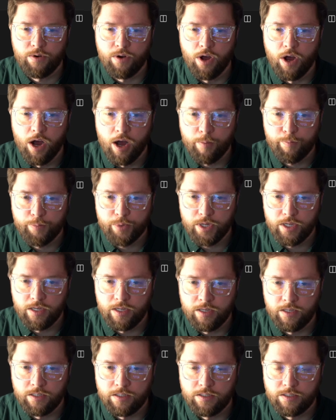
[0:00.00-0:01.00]
up
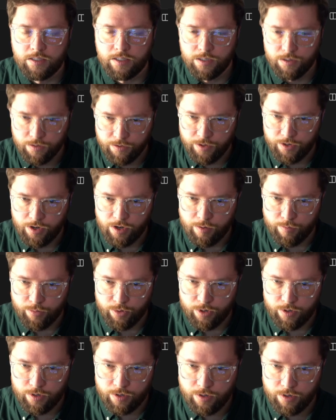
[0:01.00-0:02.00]
until the
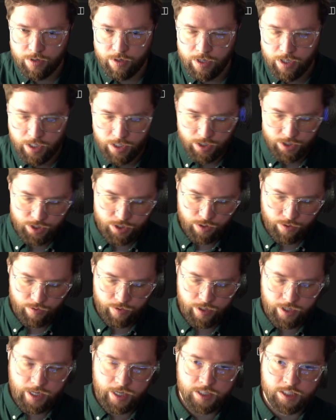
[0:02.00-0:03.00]
number. So
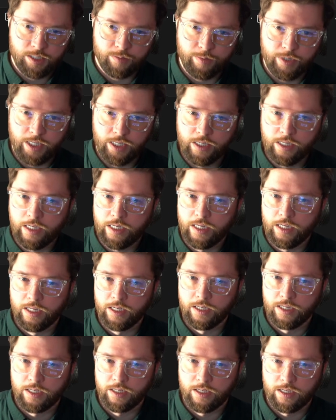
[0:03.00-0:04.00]
it has to be
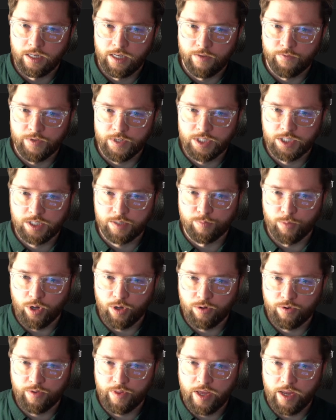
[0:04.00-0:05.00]
if it's
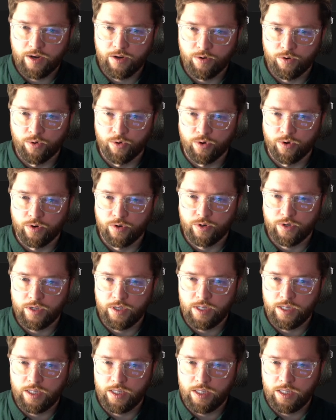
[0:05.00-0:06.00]
smaller than or
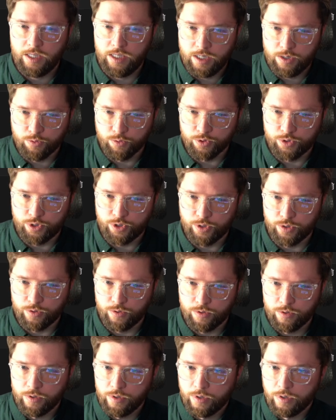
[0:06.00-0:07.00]
equal
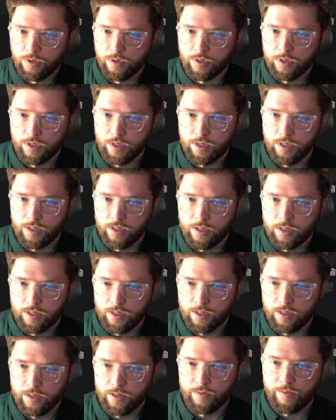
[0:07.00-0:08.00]
to
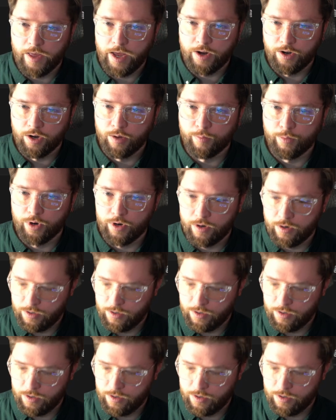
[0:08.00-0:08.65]
that number.